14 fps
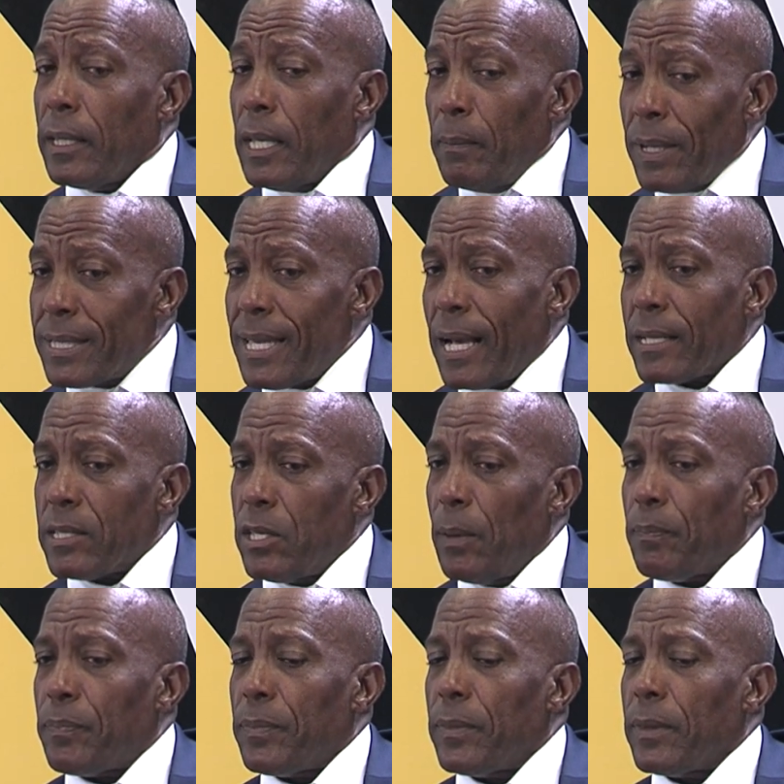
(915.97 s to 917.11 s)
they must
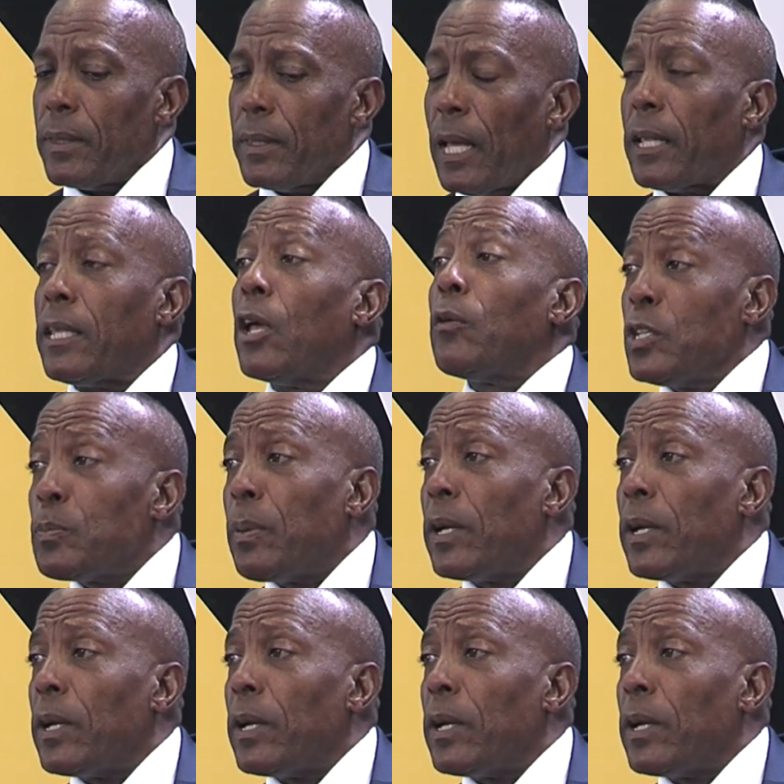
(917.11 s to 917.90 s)
accept that there is